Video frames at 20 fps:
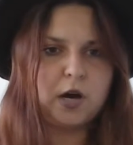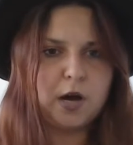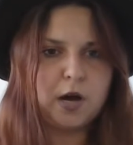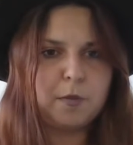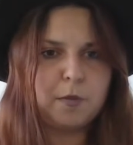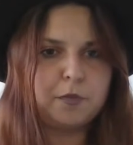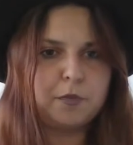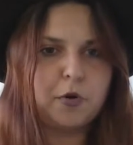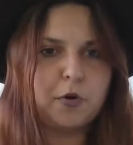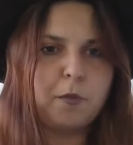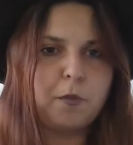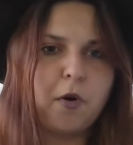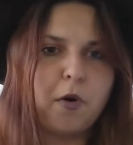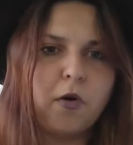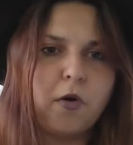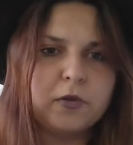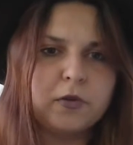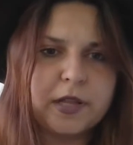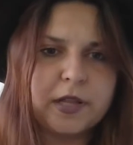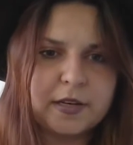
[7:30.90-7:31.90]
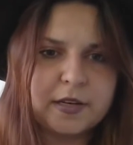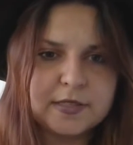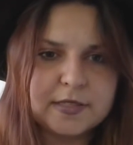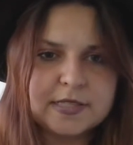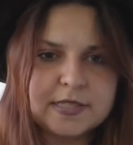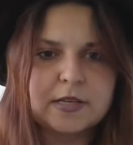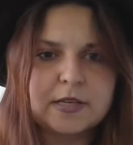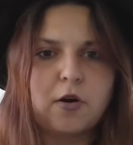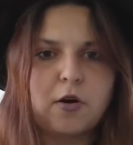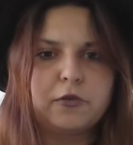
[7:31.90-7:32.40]
Proponents
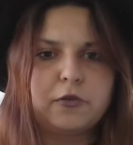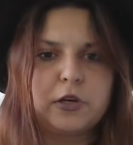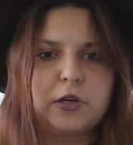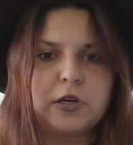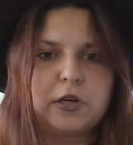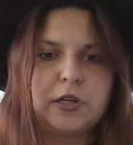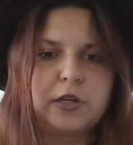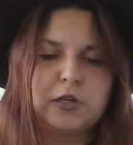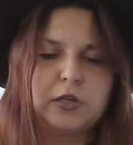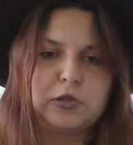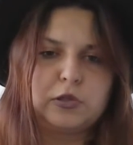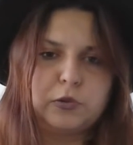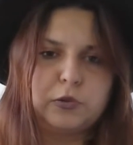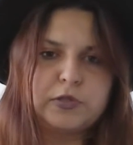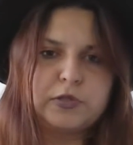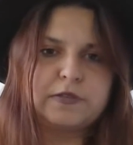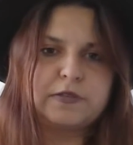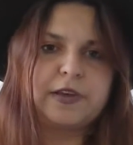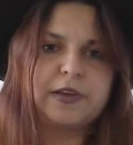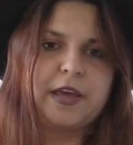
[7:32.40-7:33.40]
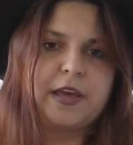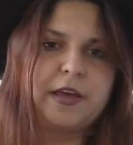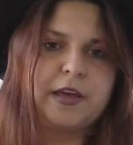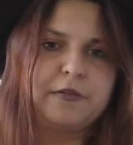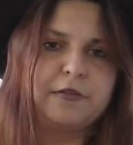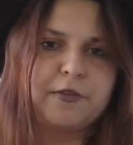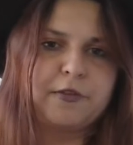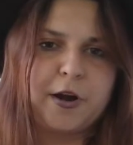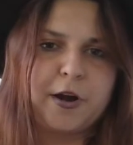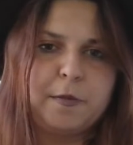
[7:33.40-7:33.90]
of inclusive
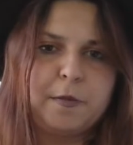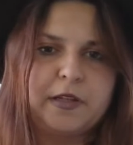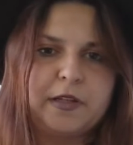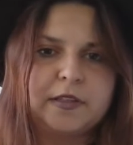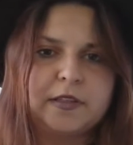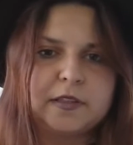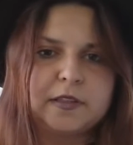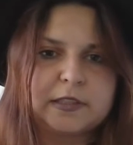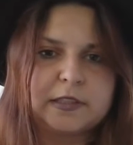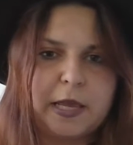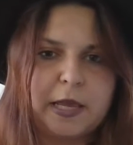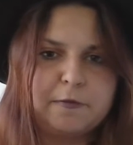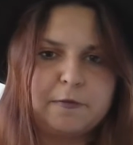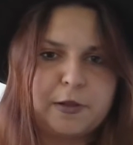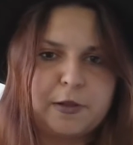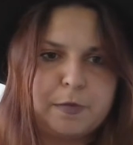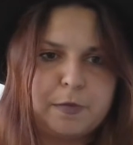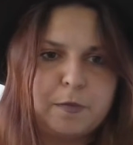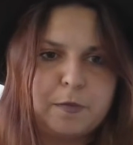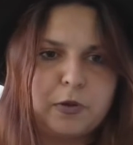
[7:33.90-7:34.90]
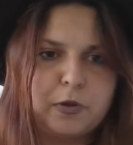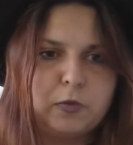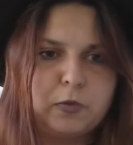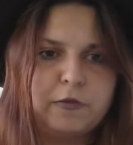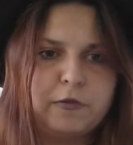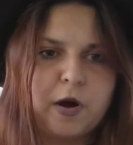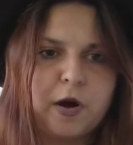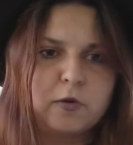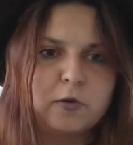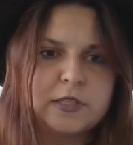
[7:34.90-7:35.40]
environmental claim that people with
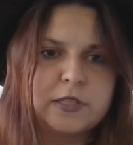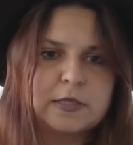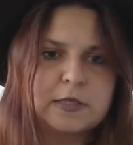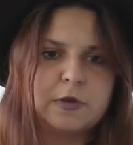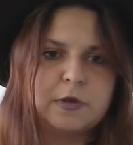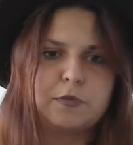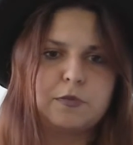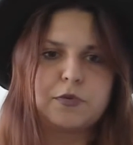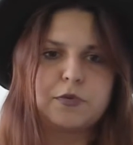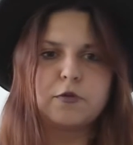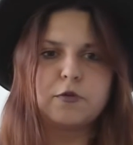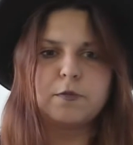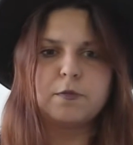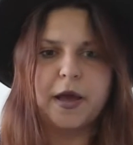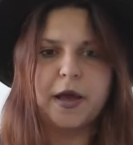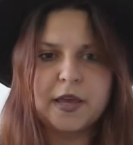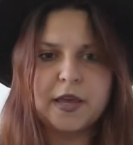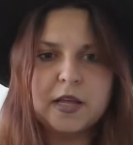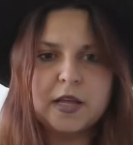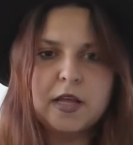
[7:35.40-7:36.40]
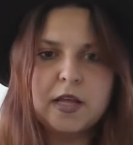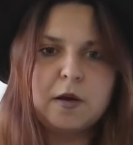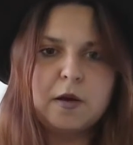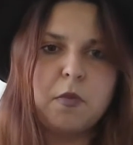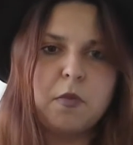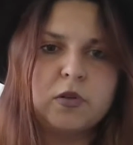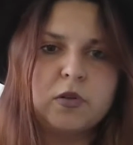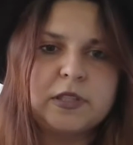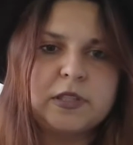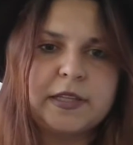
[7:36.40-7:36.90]
autism improve by
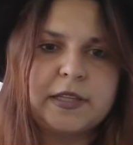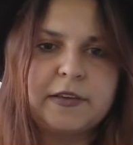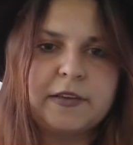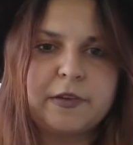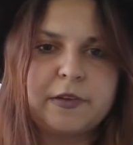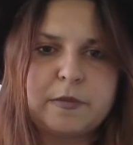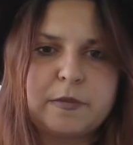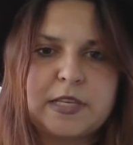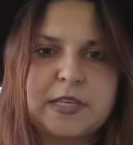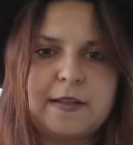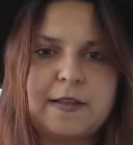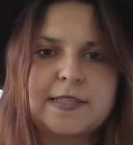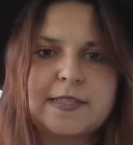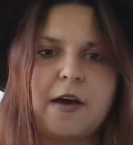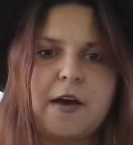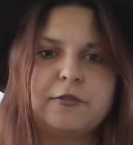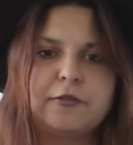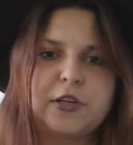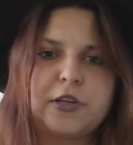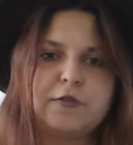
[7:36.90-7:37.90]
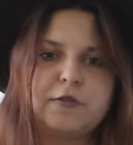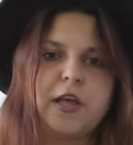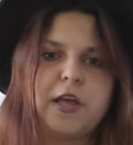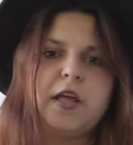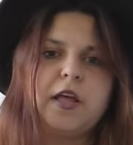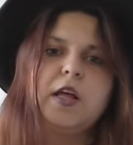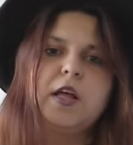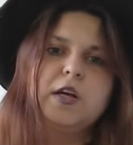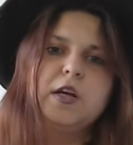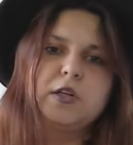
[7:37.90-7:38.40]
modeling themselves after the
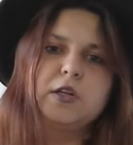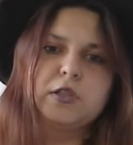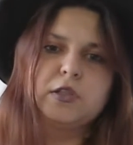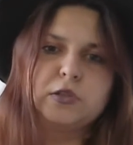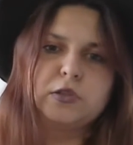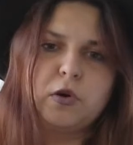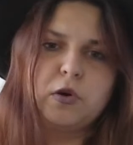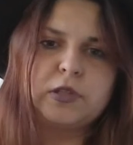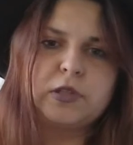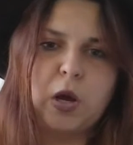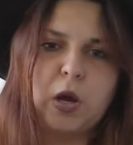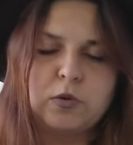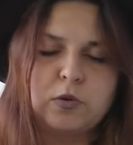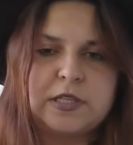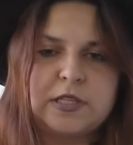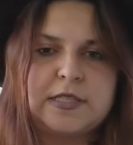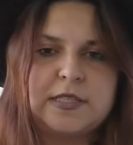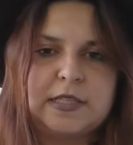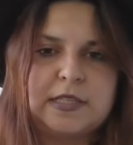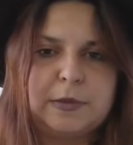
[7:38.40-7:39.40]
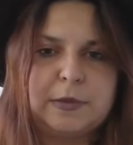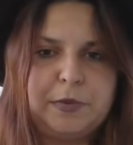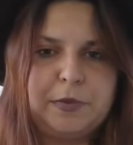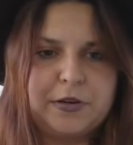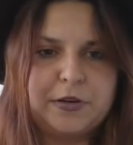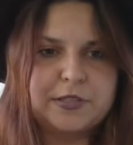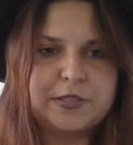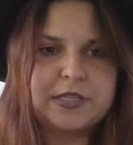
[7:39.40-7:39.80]
non-autistic peers.